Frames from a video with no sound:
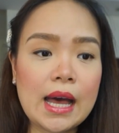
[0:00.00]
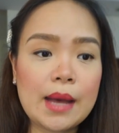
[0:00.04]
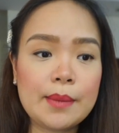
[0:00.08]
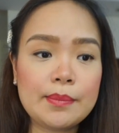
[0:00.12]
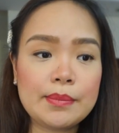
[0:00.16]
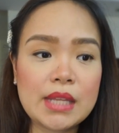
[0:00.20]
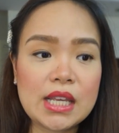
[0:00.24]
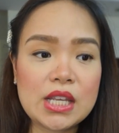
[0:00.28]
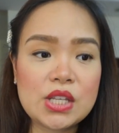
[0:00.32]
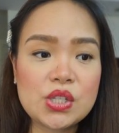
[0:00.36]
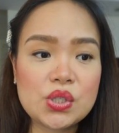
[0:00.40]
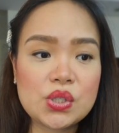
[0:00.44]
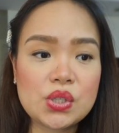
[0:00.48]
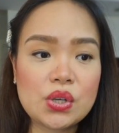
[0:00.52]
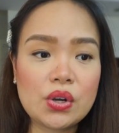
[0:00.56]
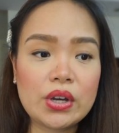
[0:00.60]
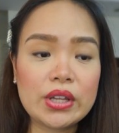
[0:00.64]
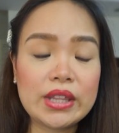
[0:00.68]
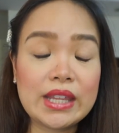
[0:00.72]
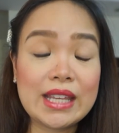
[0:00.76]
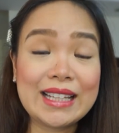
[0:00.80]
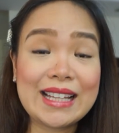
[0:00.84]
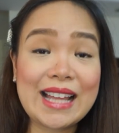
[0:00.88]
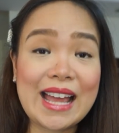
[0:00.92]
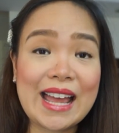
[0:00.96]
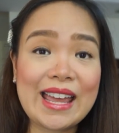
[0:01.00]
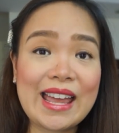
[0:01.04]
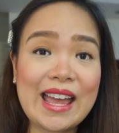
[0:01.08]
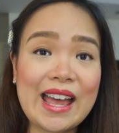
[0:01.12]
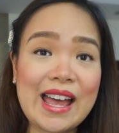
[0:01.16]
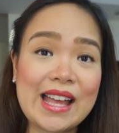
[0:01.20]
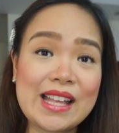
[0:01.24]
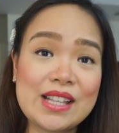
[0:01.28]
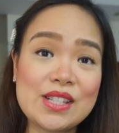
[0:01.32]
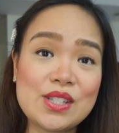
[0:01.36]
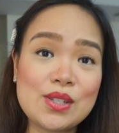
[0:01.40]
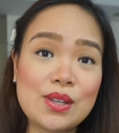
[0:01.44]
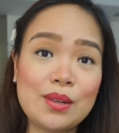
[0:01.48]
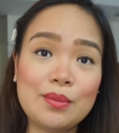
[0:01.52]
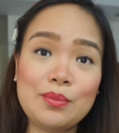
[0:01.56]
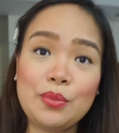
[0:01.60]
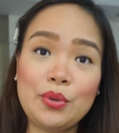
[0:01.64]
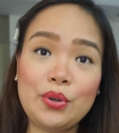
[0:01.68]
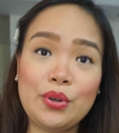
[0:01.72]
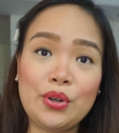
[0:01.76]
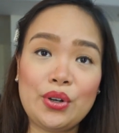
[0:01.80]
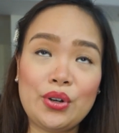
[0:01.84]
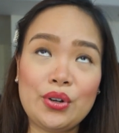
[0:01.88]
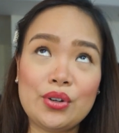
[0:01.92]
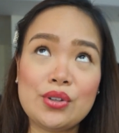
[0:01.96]
They saw that I had
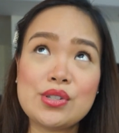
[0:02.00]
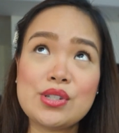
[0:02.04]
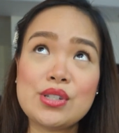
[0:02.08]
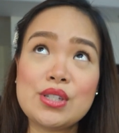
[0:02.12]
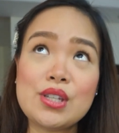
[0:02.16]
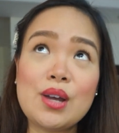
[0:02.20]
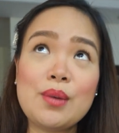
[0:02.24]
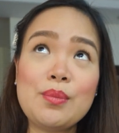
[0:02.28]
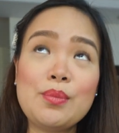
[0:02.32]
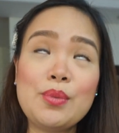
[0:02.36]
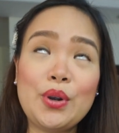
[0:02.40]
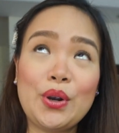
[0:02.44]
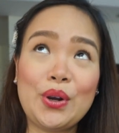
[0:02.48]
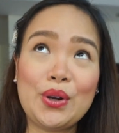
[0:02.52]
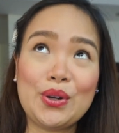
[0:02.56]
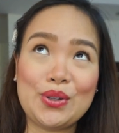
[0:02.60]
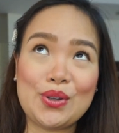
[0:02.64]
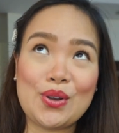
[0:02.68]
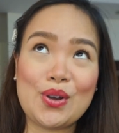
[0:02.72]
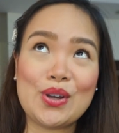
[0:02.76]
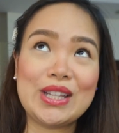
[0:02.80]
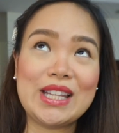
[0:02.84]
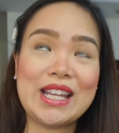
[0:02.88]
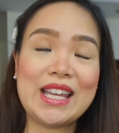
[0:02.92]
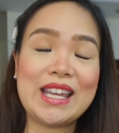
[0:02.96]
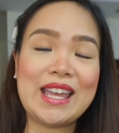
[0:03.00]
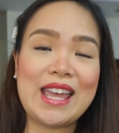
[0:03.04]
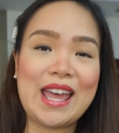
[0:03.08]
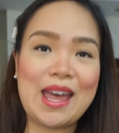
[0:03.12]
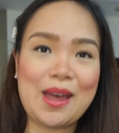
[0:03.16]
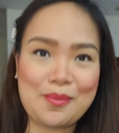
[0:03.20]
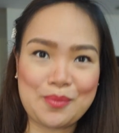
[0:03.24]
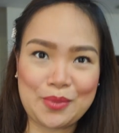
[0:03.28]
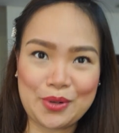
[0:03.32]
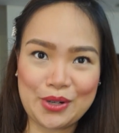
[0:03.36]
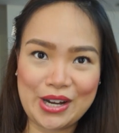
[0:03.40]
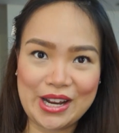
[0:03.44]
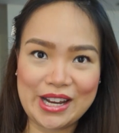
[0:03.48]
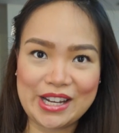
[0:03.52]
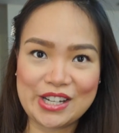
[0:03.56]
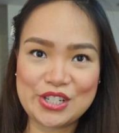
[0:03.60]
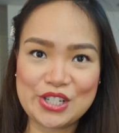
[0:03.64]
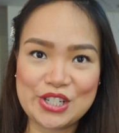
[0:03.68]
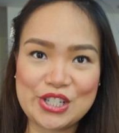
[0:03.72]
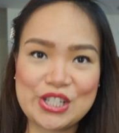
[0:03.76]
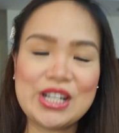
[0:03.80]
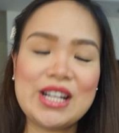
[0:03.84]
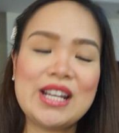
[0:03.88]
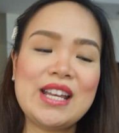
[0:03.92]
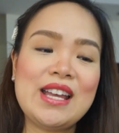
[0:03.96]
subchorionic
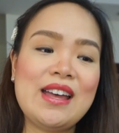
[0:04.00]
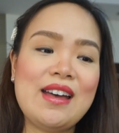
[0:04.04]
hemorrhage.